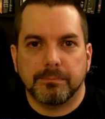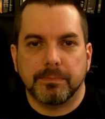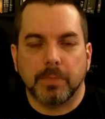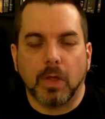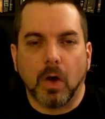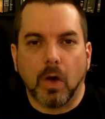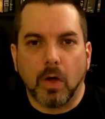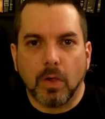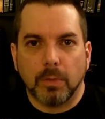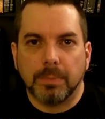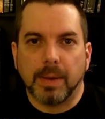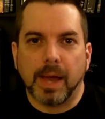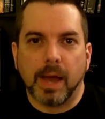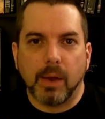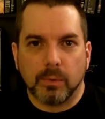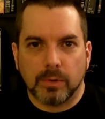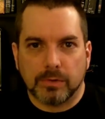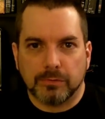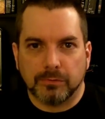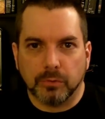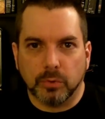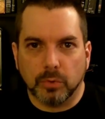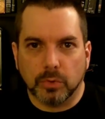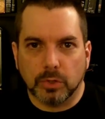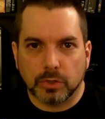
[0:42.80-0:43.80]

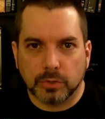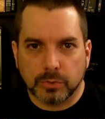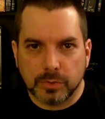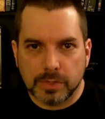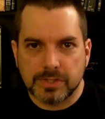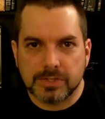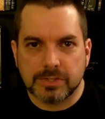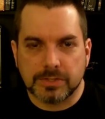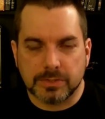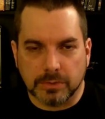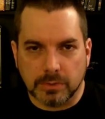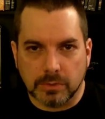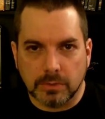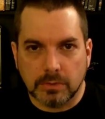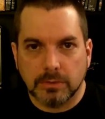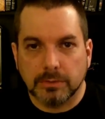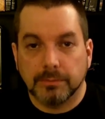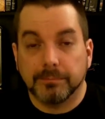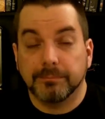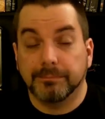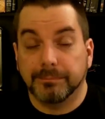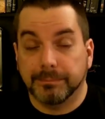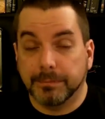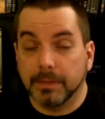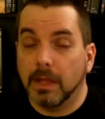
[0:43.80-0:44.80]
all-powerful crystal,
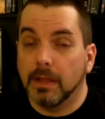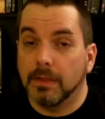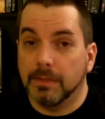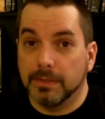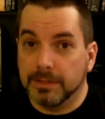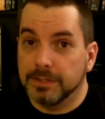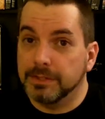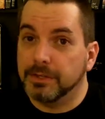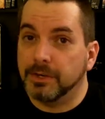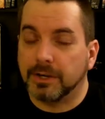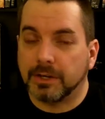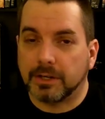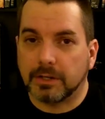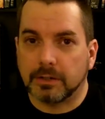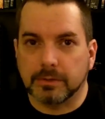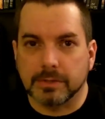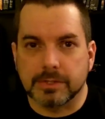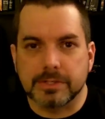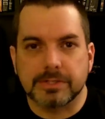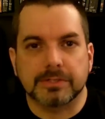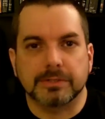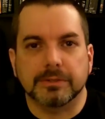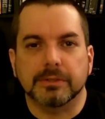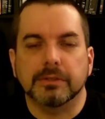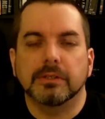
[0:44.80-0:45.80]
the Dark
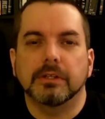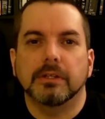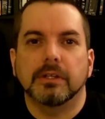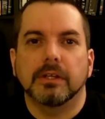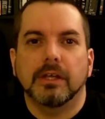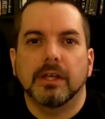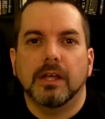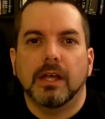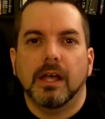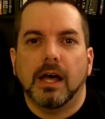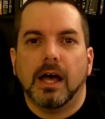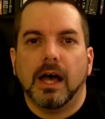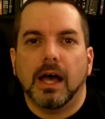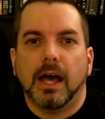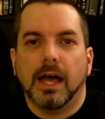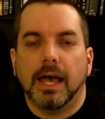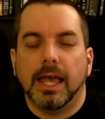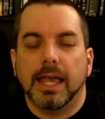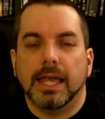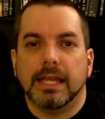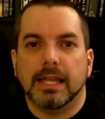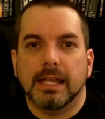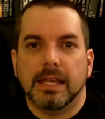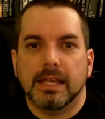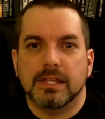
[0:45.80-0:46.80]
Crystal,
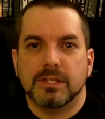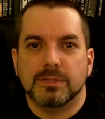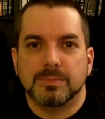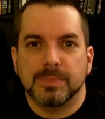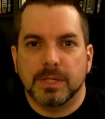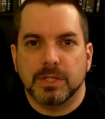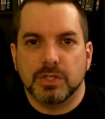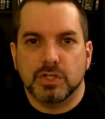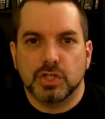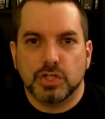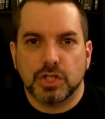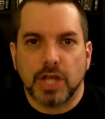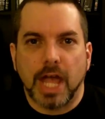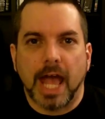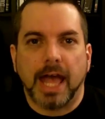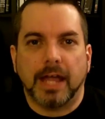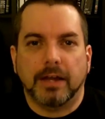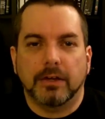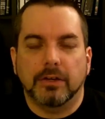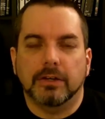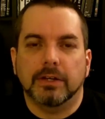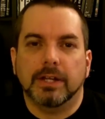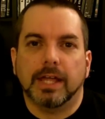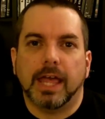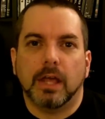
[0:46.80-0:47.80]
and it has been
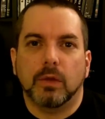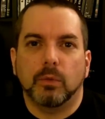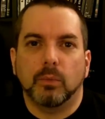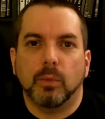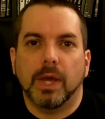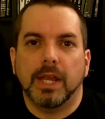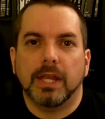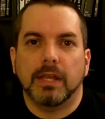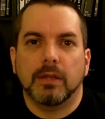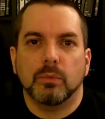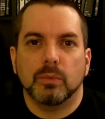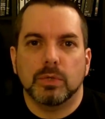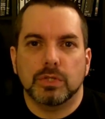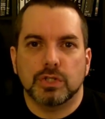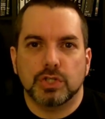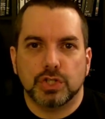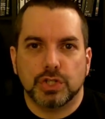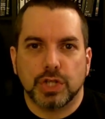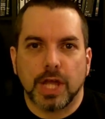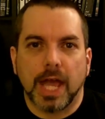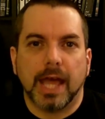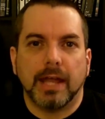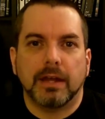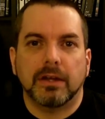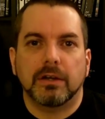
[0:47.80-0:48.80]
shattered. And when it was
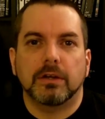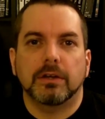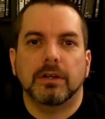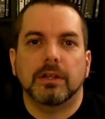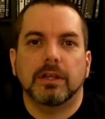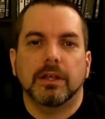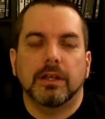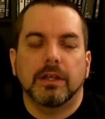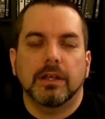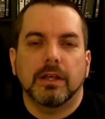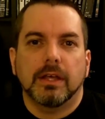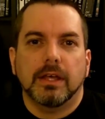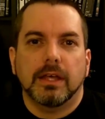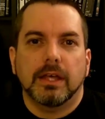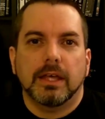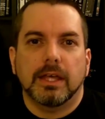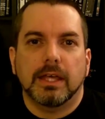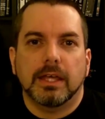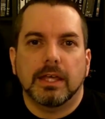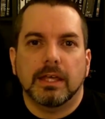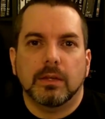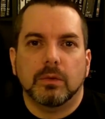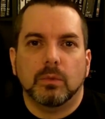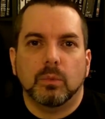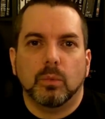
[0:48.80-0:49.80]
shattered,
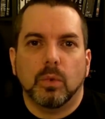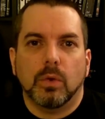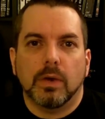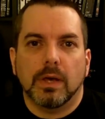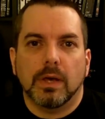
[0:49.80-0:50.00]
it